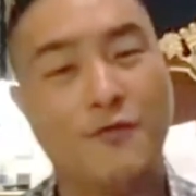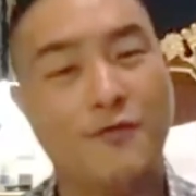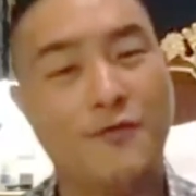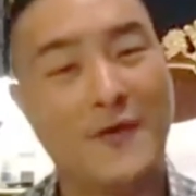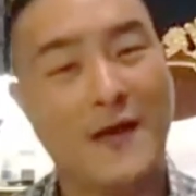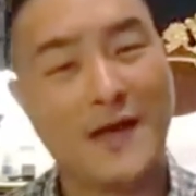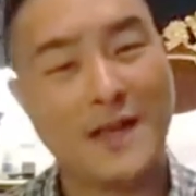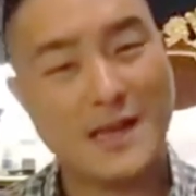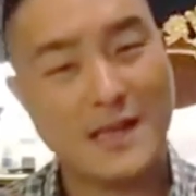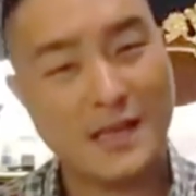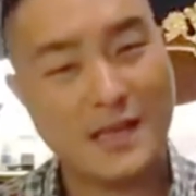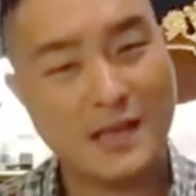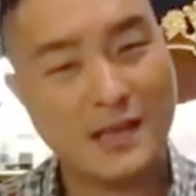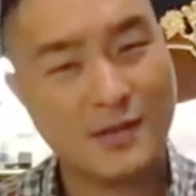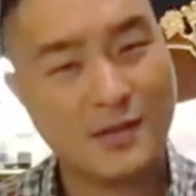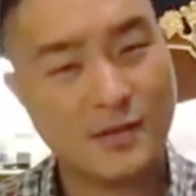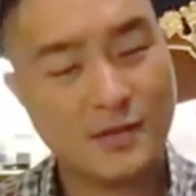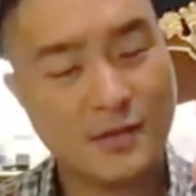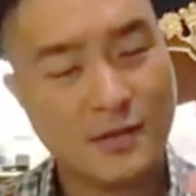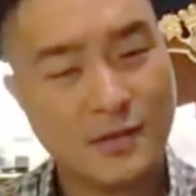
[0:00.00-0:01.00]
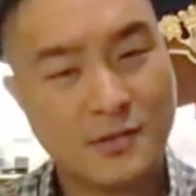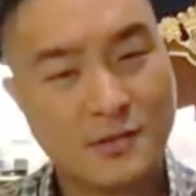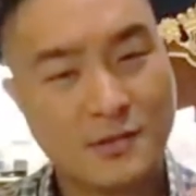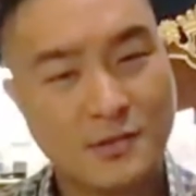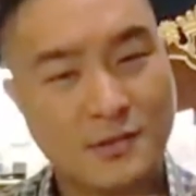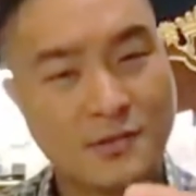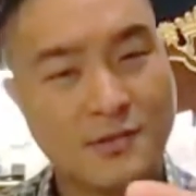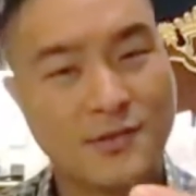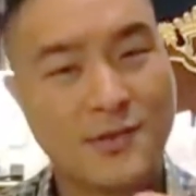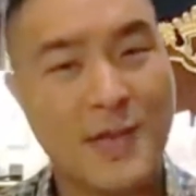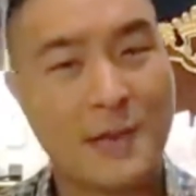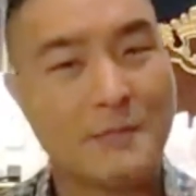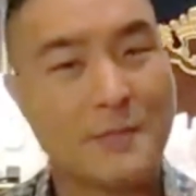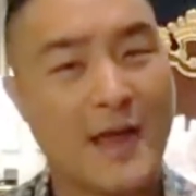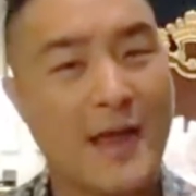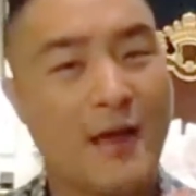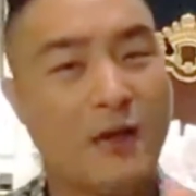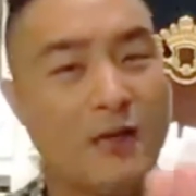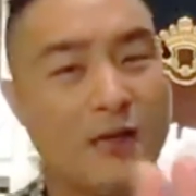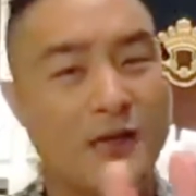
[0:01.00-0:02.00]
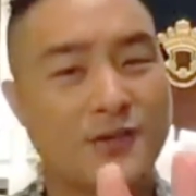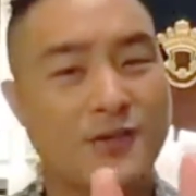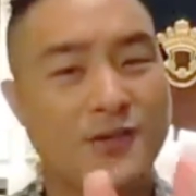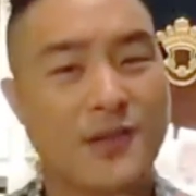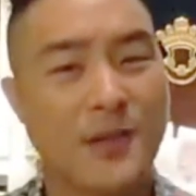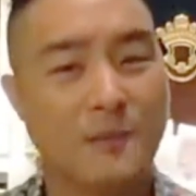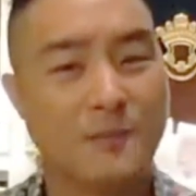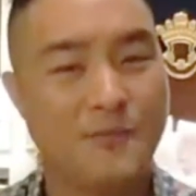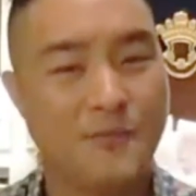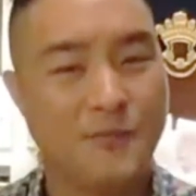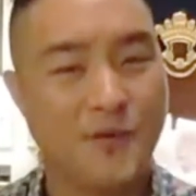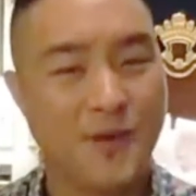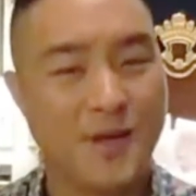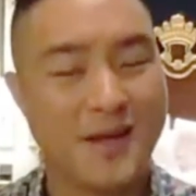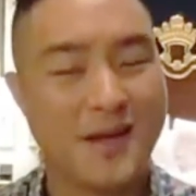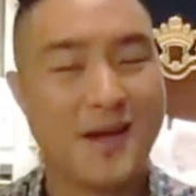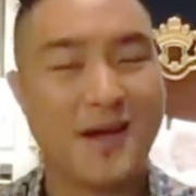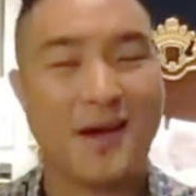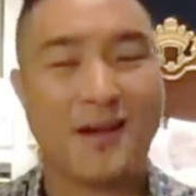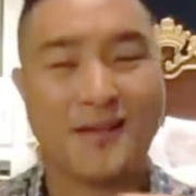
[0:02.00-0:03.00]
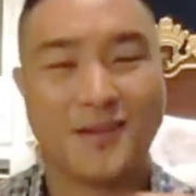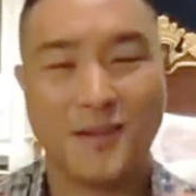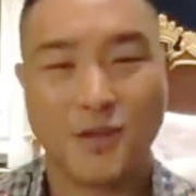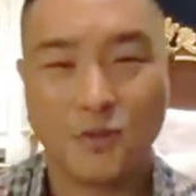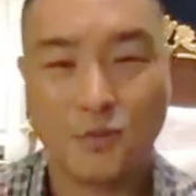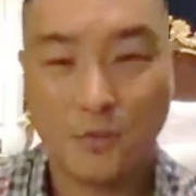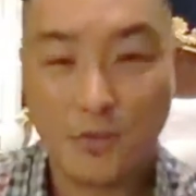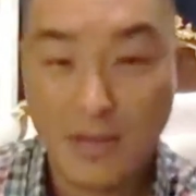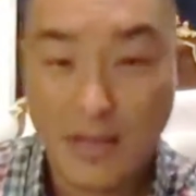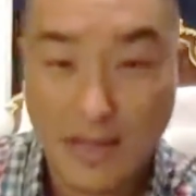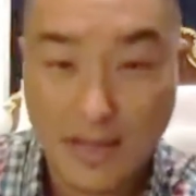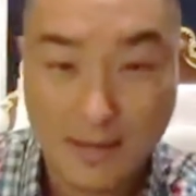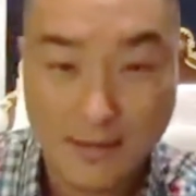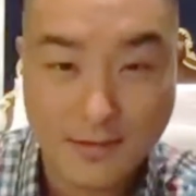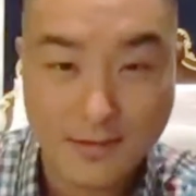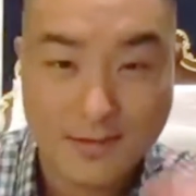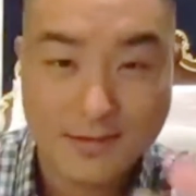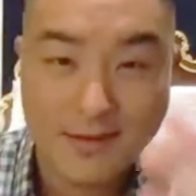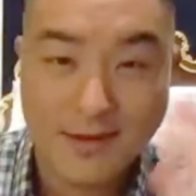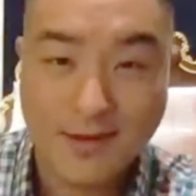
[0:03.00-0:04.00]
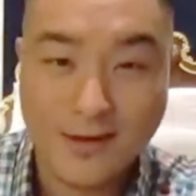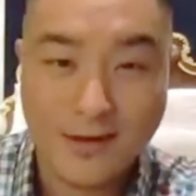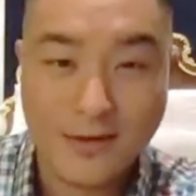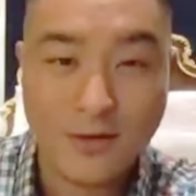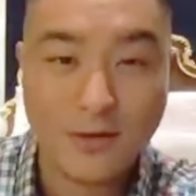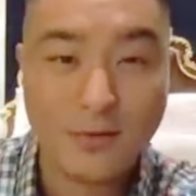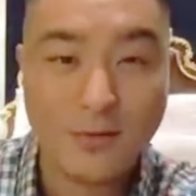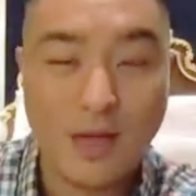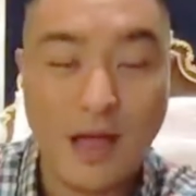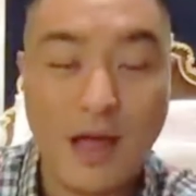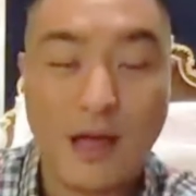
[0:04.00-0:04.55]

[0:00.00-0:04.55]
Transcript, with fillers: And Noah finally stepped out and stepped foot on the new land,